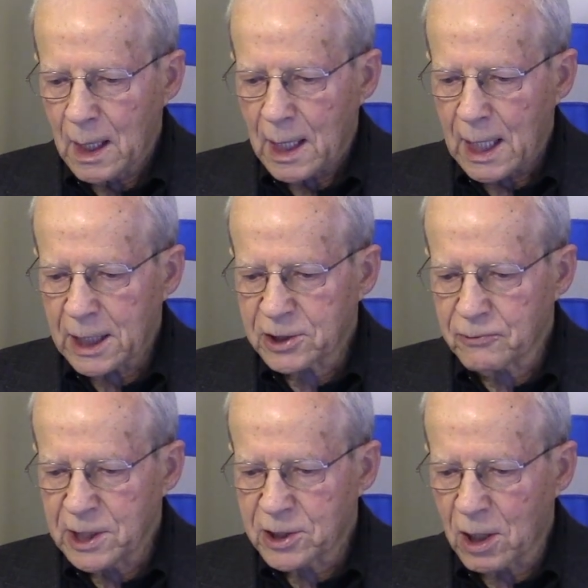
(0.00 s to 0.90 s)
As a
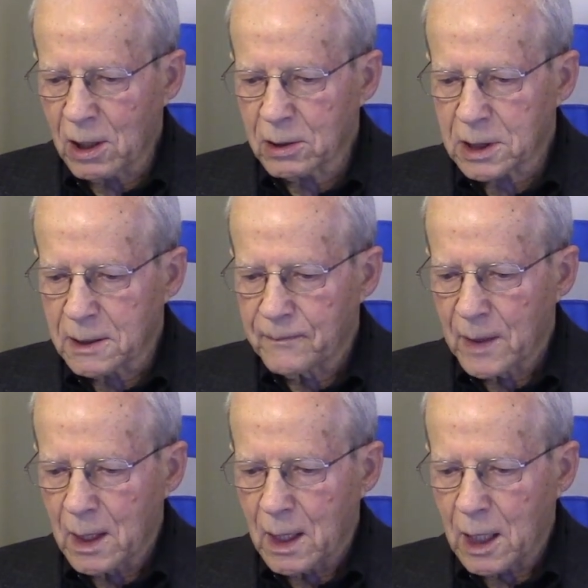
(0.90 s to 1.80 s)
result,
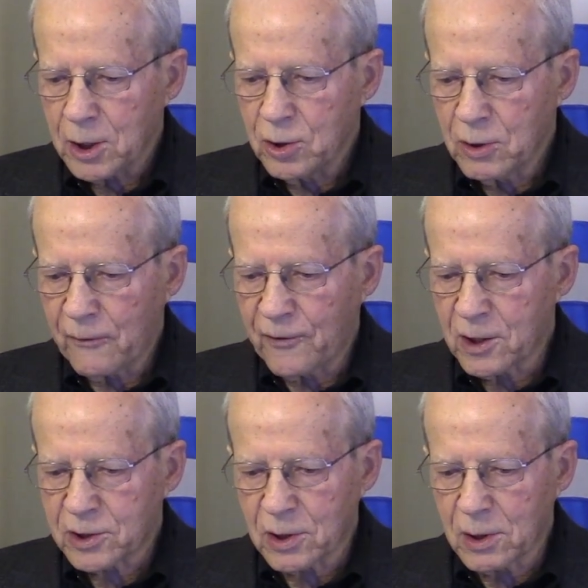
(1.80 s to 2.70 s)
a
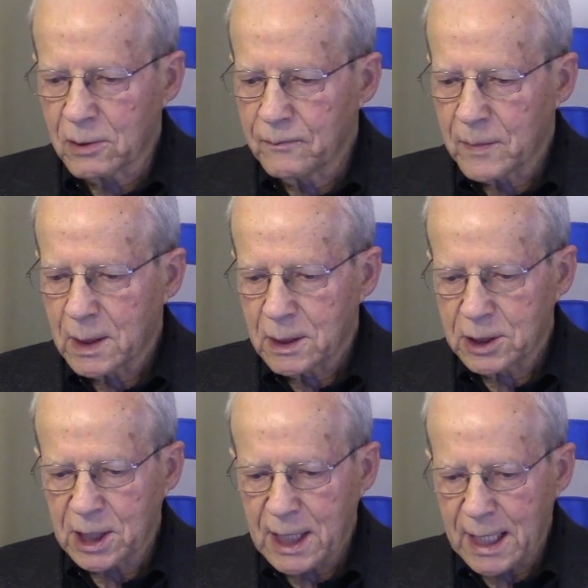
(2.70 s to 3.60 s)
universal
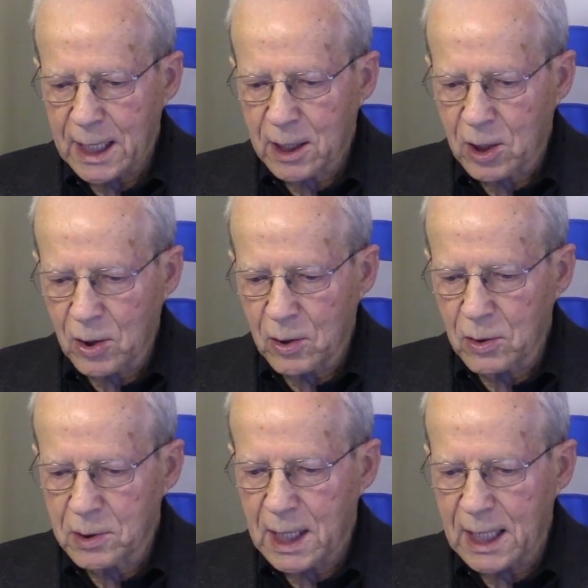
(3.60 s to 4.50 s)
genetic
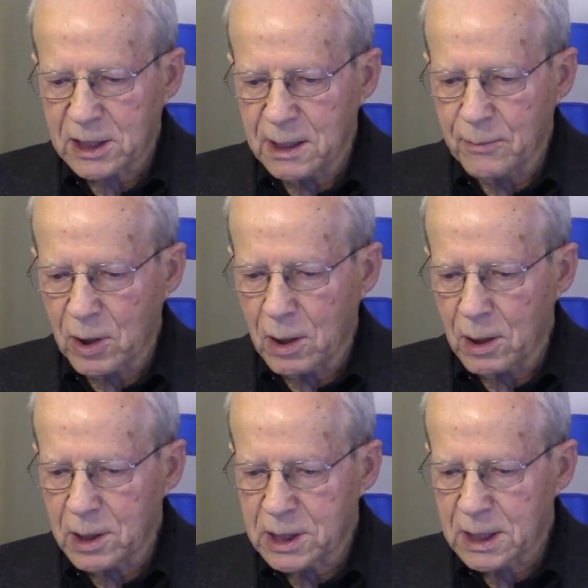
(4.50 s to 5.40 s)
code has
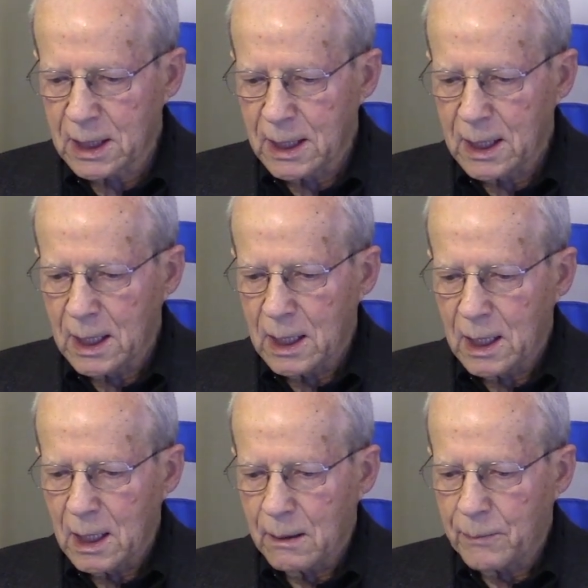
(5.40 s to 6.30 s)
emerged
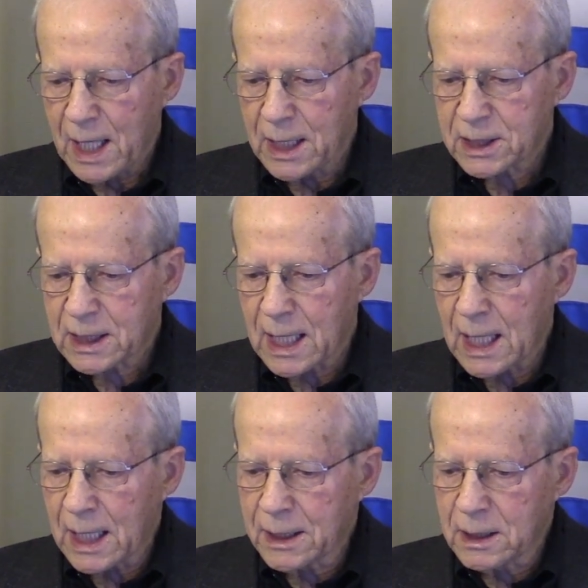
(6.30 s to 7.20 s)
based
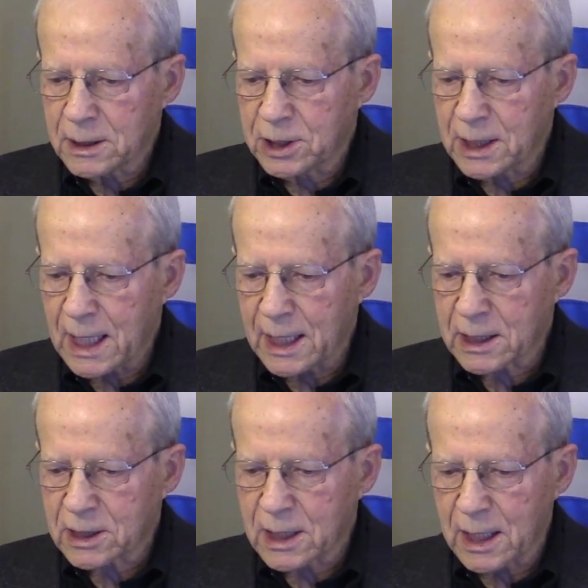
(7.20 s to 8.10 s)
on
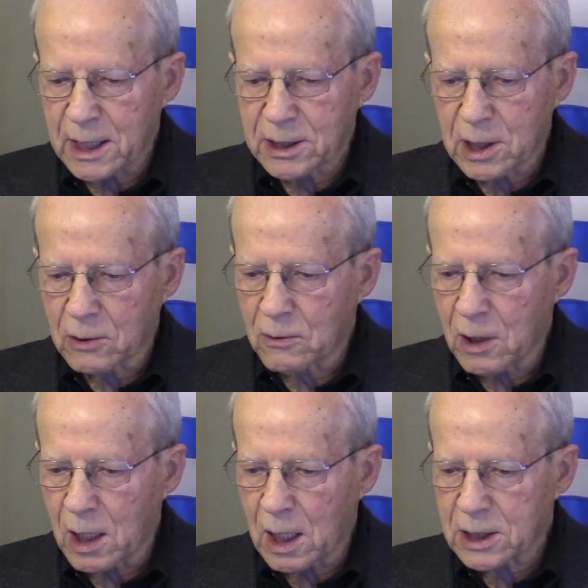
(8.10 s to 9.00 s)
genetic studies
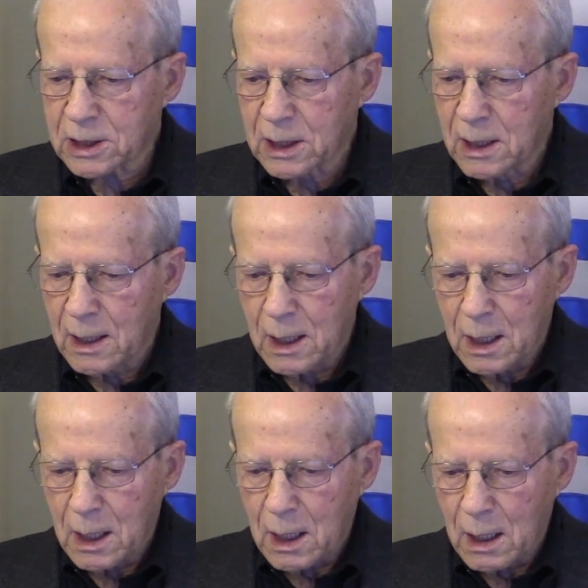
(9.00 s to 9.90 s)
across
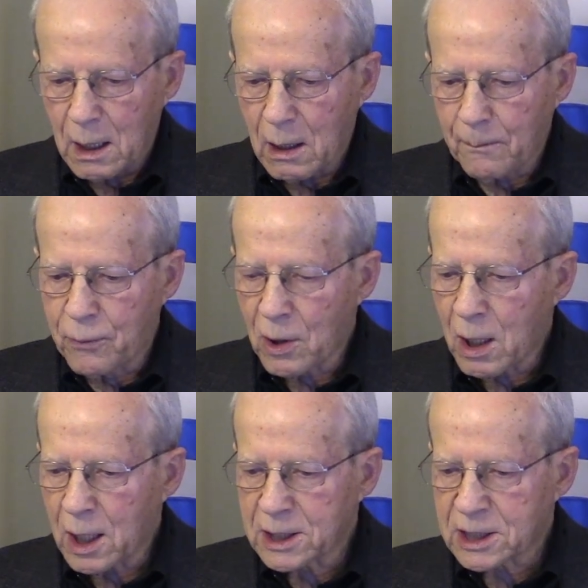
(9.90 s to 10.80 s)
a
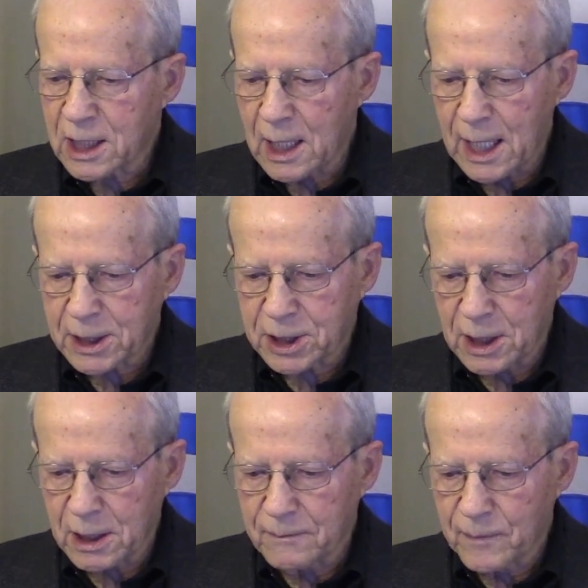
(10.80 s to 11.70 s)
broad
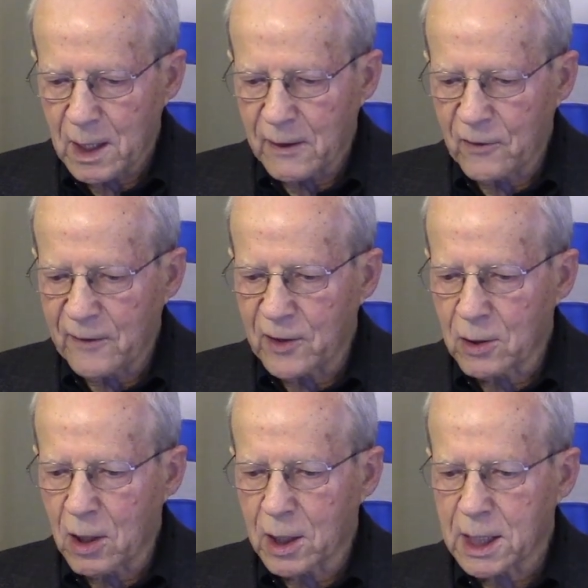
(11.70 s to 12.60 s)
selection of
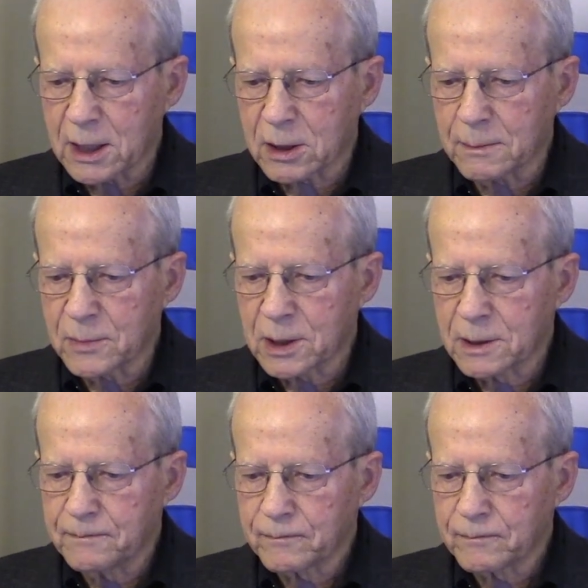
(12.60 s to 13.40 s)
living organisms.